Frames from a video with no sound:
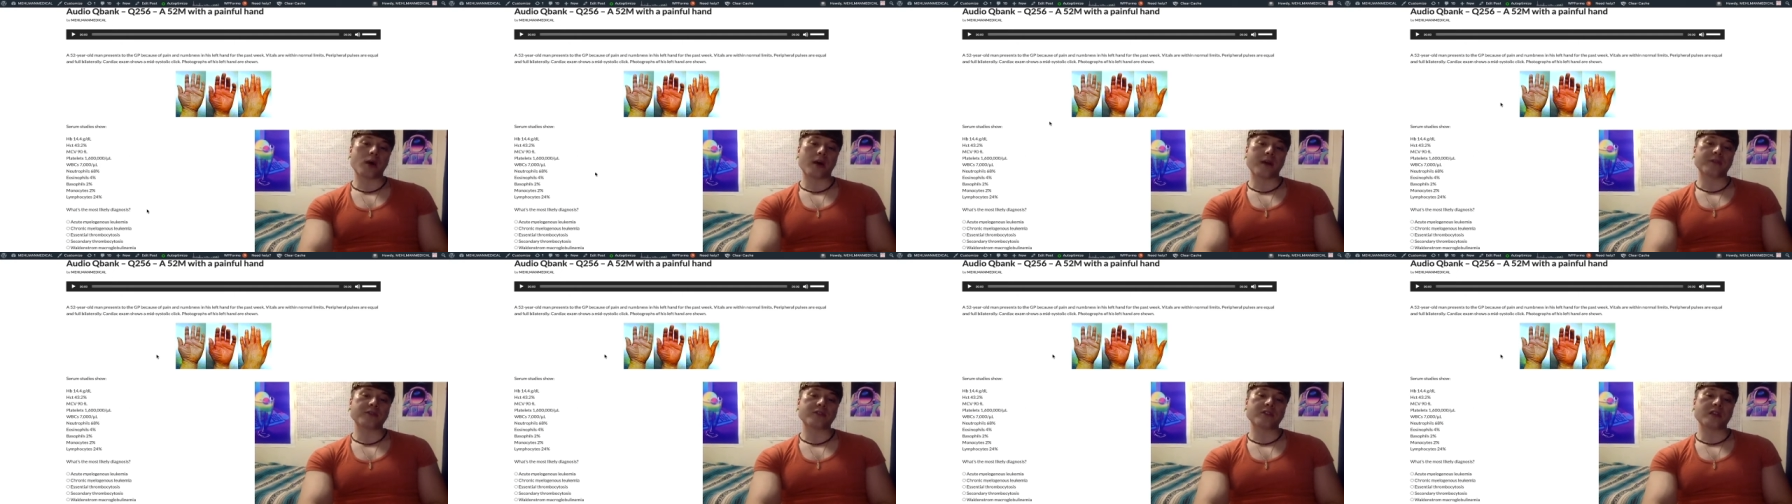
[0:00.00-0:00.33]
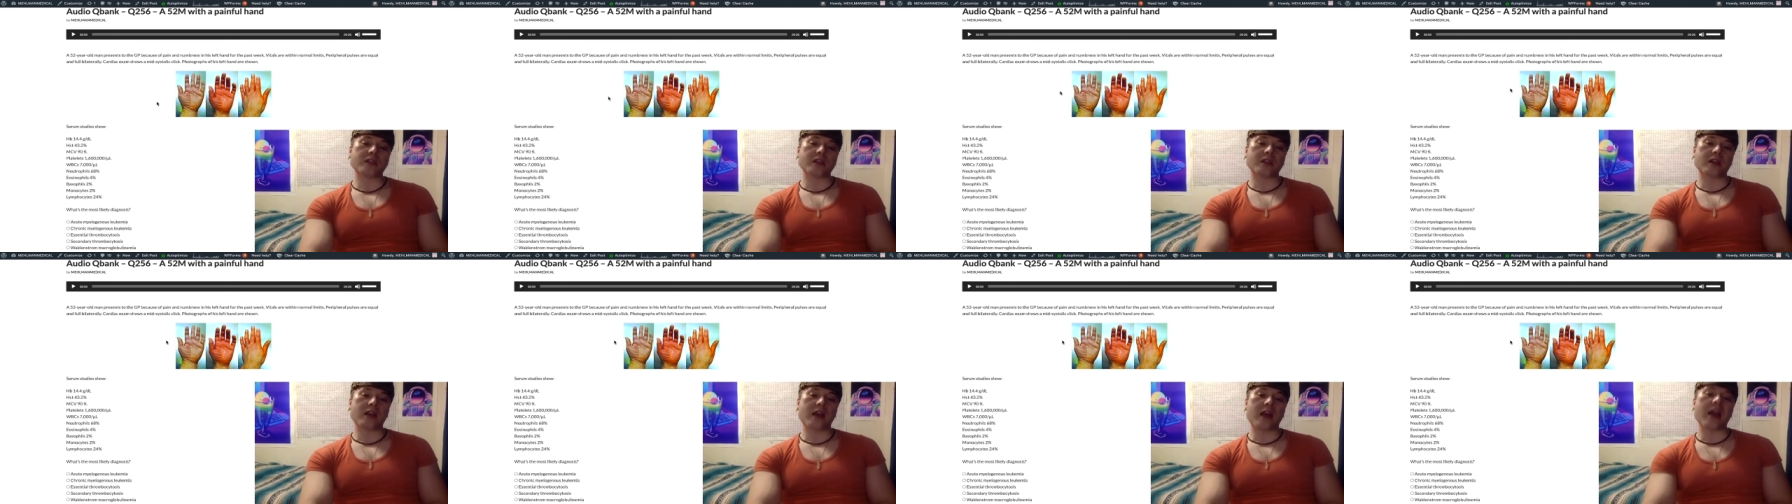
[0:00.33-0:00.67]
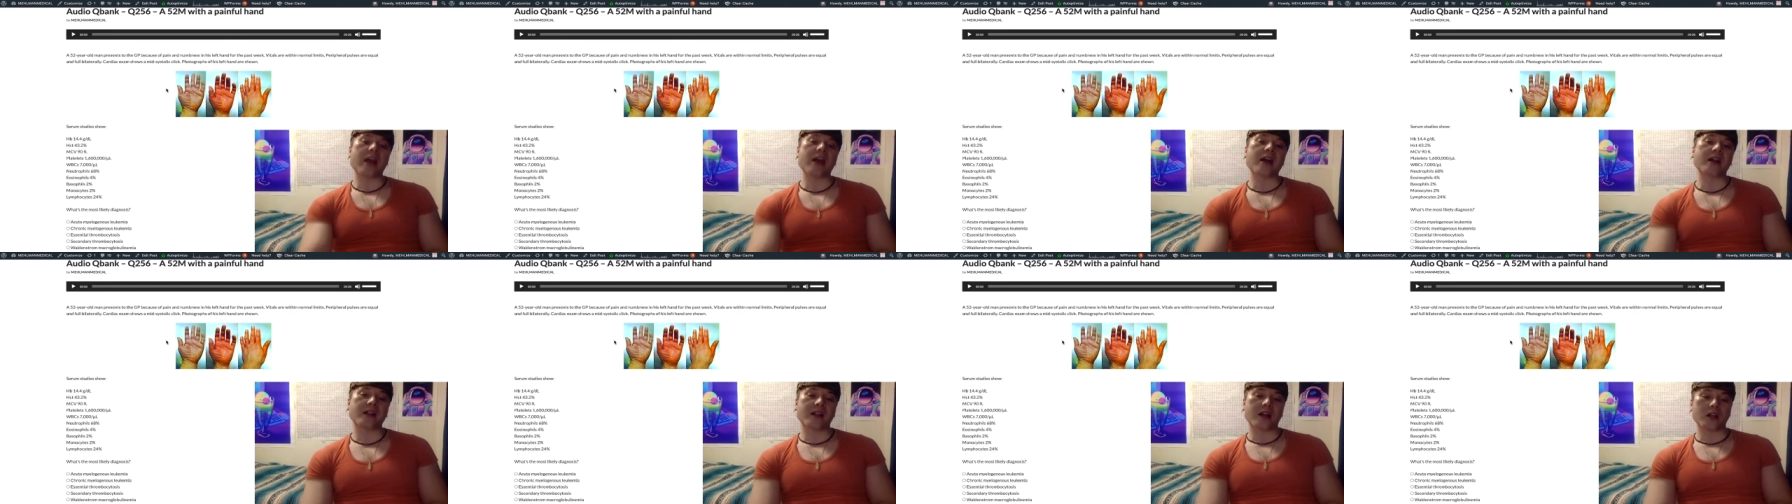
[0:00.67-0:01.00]
I've seen an
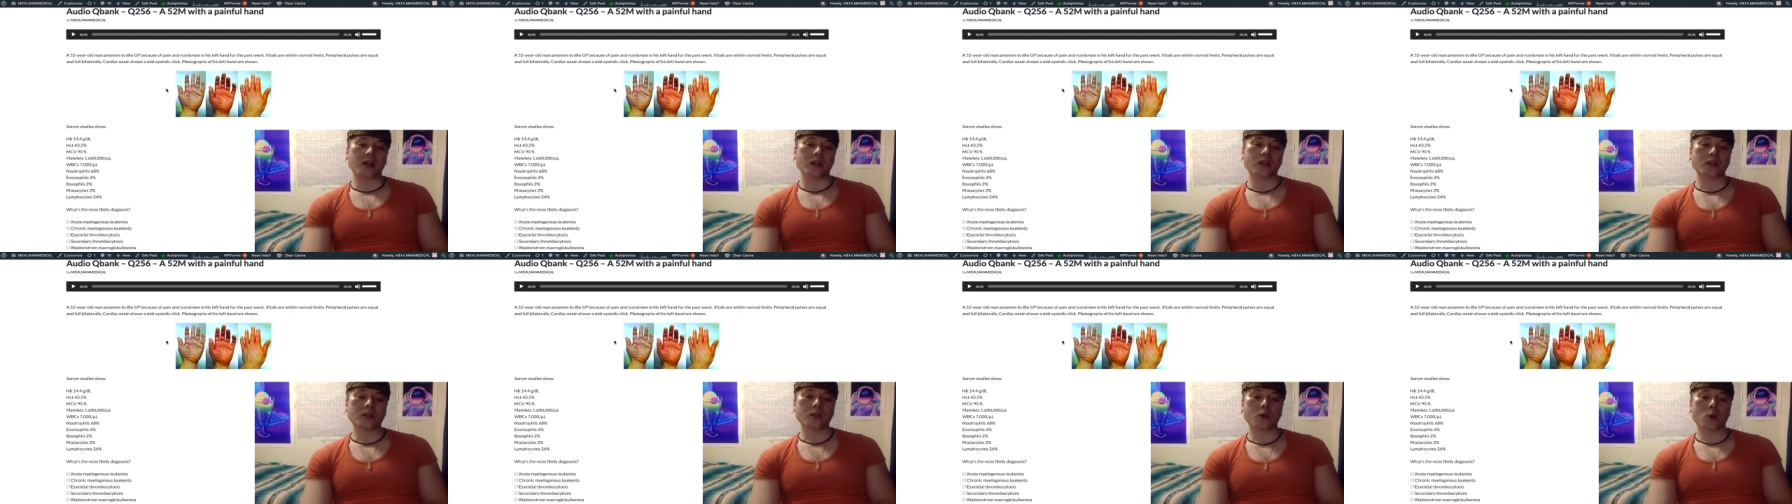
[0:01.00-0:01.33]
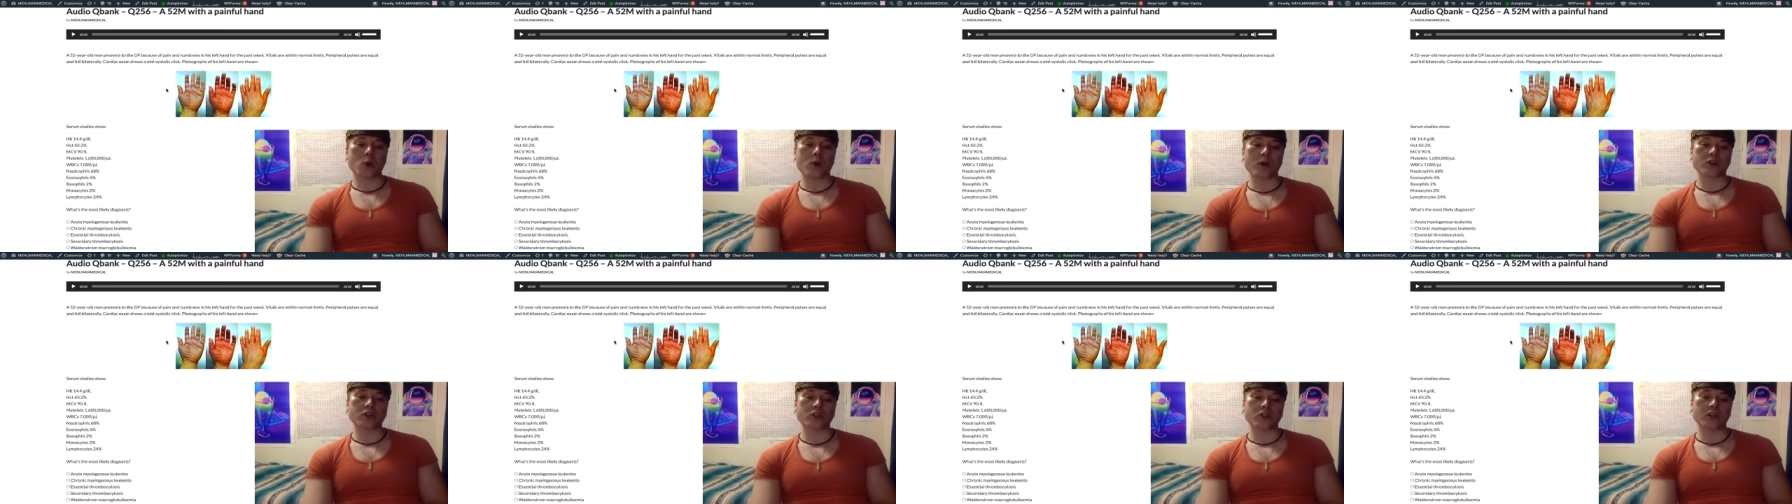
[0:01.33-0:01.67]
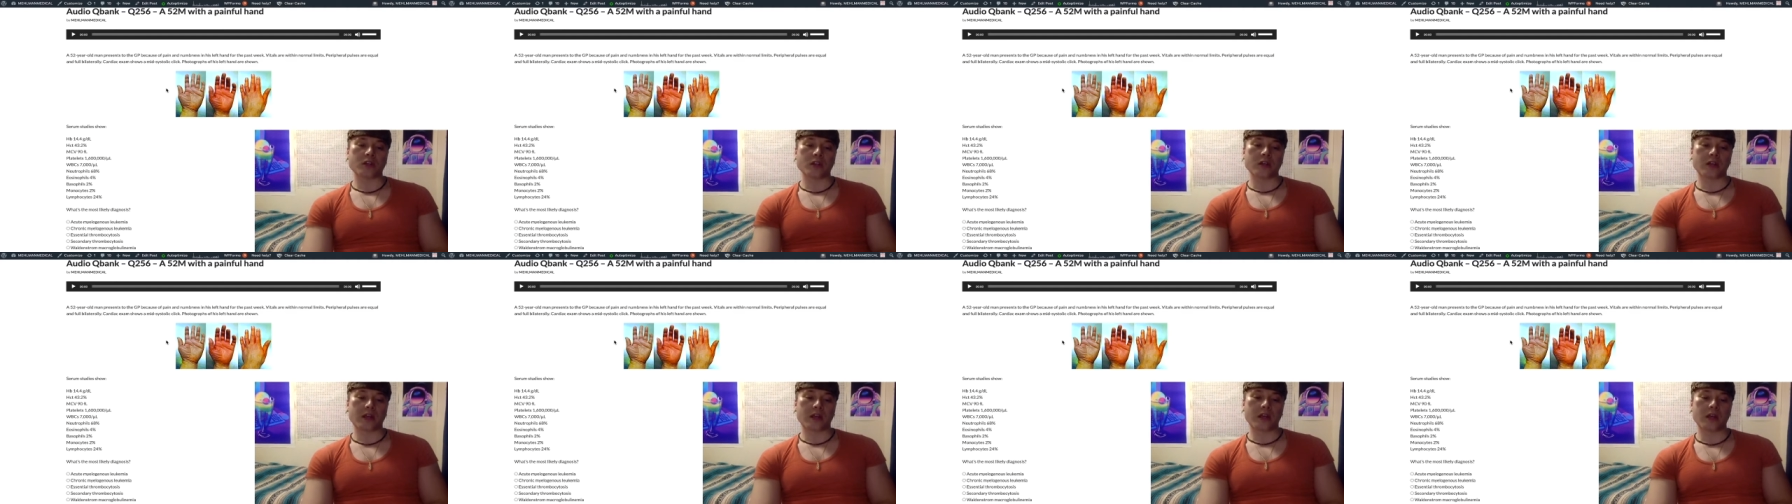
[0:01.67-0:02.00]
ALL question
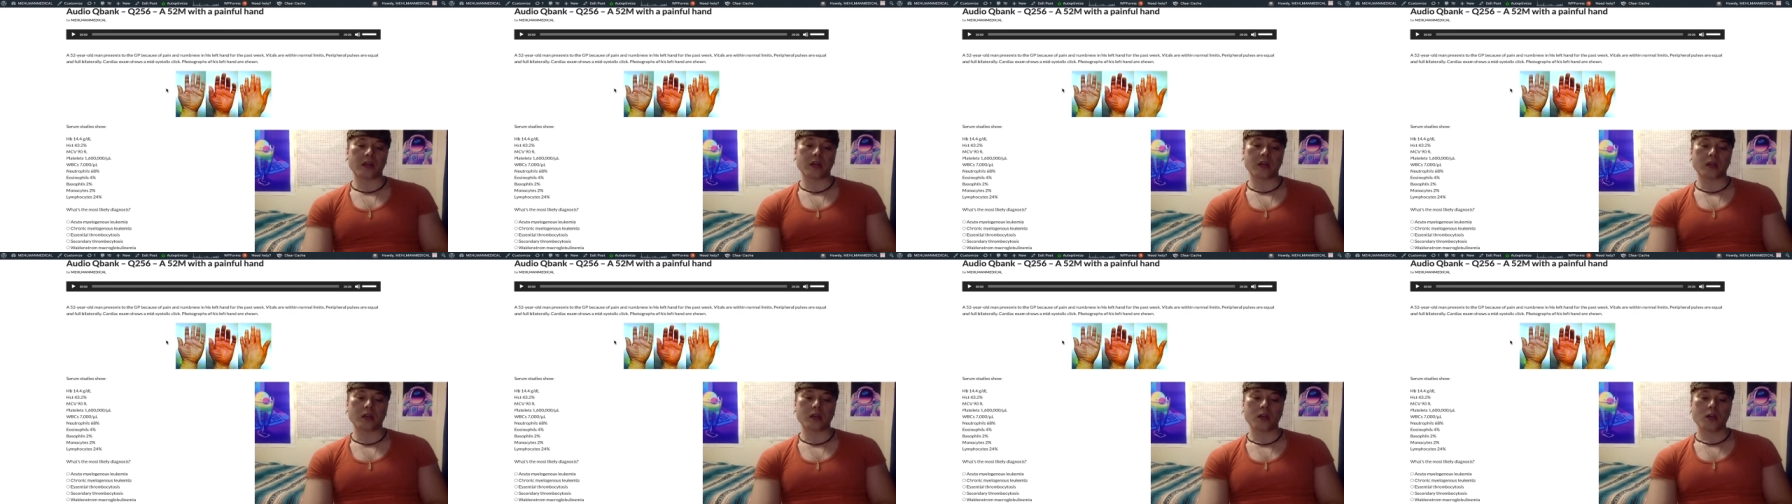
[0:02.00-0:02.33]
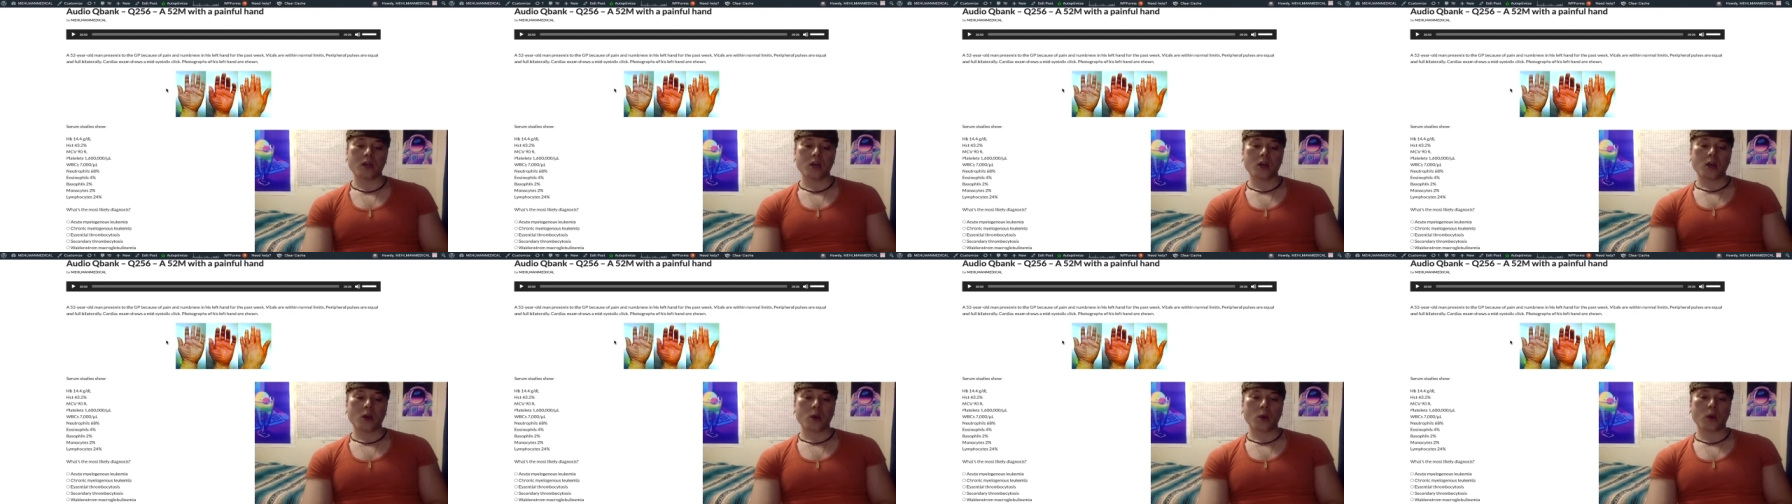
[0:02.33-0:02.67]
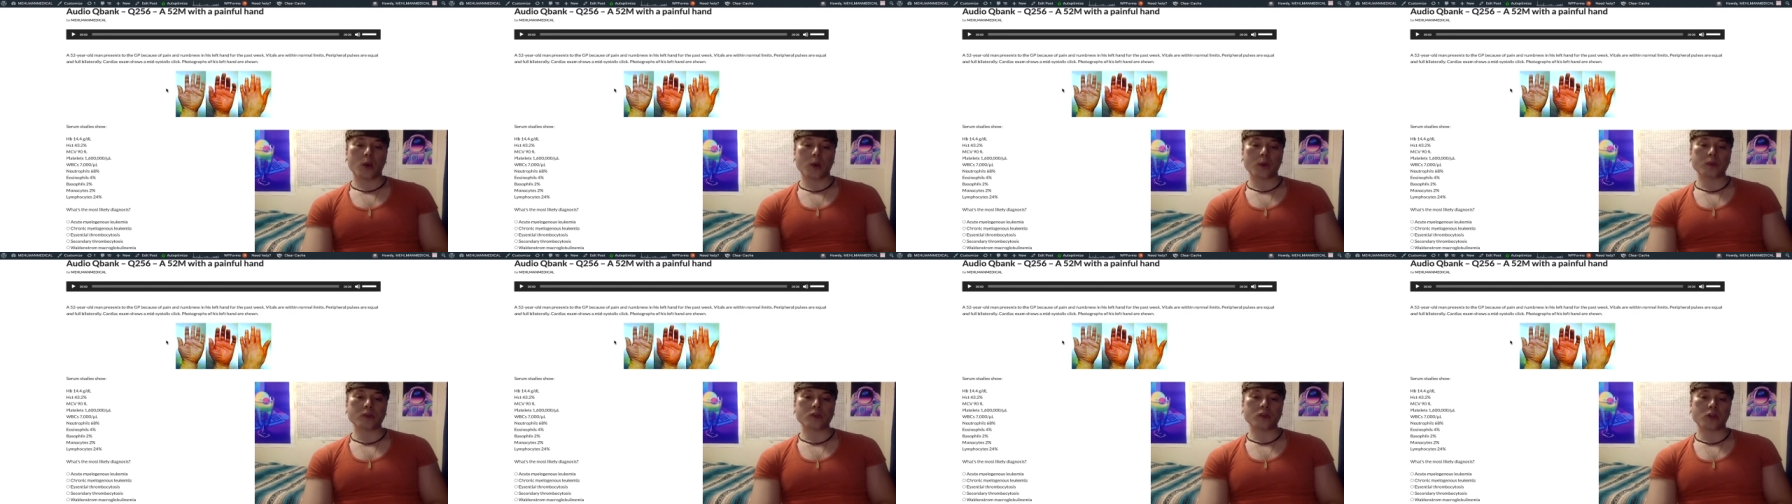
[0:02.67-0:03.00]
in a kid where
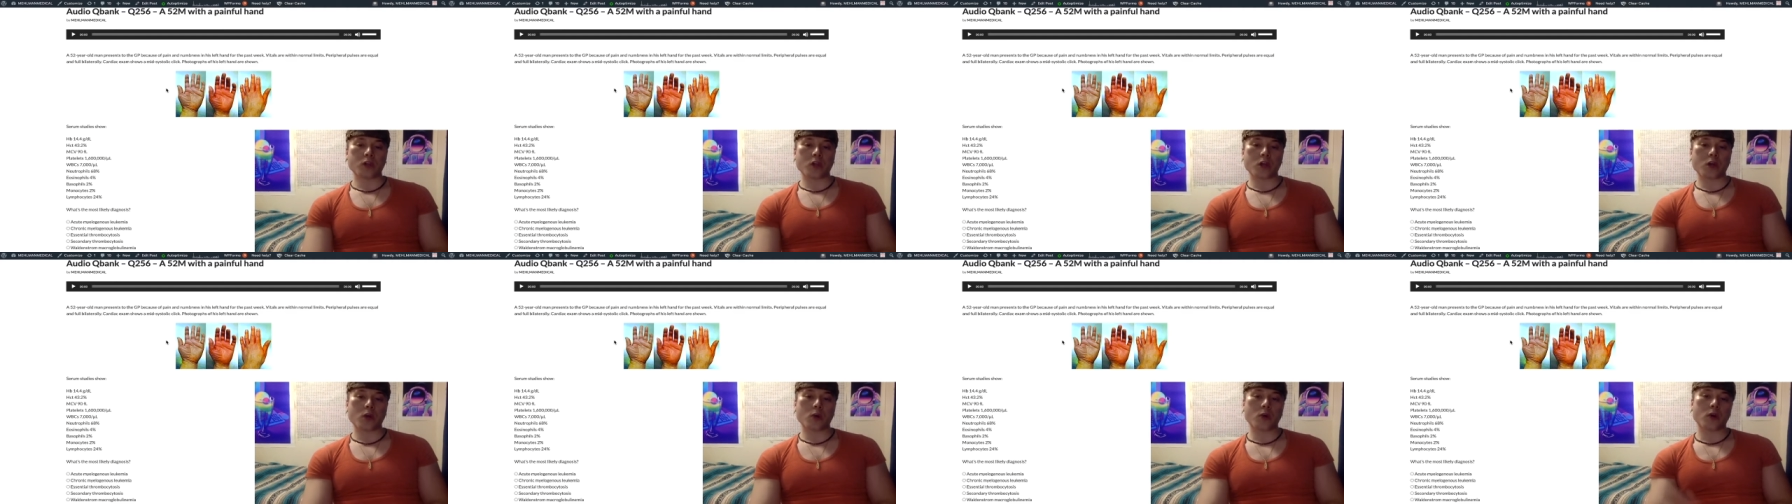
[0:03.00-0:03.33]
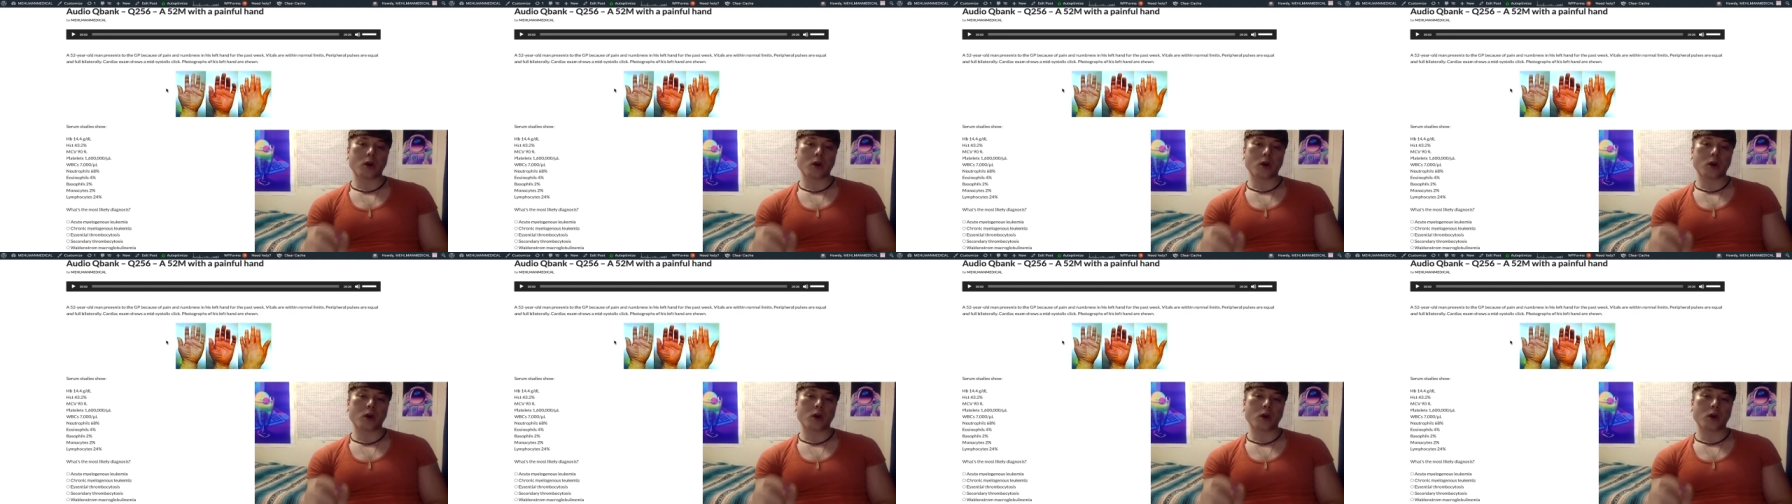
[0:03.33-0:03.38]
it was low.